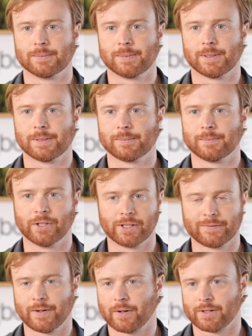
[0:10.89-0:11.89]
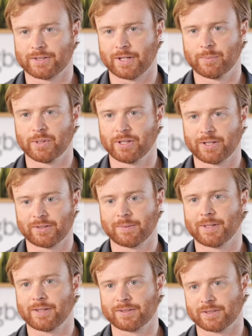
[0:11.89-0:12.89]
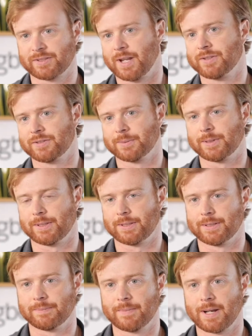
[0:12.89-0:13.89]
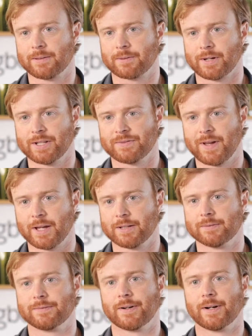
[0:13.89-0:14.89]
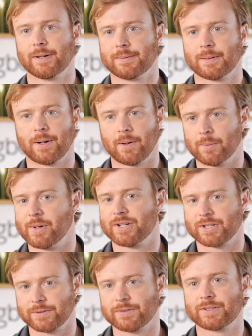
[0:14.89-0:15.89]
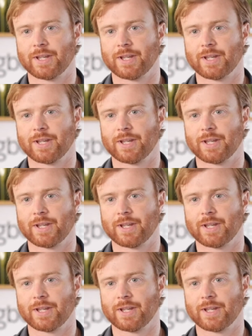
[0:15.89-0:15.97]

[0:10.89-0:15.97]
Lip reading: we're really focused on building something that's extensible and creates value for a whole bunch of use